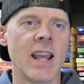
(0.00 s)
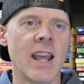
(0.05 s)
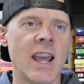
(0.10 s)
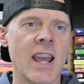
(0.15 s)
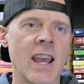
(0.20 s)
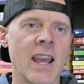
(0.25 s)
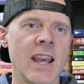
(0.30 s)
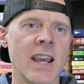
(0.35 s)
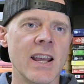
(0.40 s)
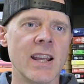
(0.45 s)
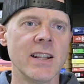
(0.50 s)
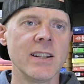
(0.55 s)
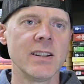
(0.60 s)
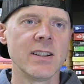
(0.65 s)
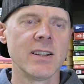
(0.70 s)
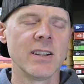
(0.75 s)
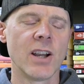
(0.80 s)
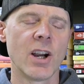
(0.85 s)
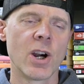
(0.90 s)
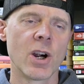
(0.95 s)

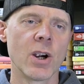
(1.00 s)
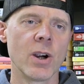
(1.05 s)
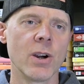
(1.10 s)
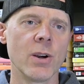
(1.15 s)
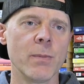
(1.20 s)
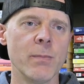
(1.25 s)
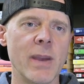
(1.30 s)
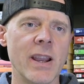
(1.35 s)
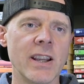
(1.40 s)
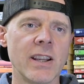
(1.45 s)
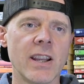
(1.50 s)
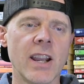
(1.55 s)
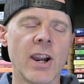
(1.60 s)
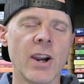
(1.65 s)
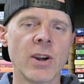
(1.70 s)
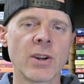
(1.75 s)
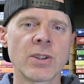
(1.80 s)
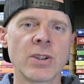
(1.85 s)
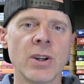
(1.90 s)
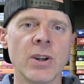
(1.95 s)
And our main
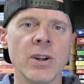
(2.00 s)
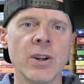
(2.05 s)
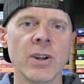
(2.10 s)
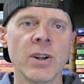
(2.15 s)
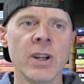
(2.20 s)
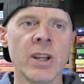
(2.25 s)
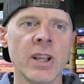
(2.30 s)
character,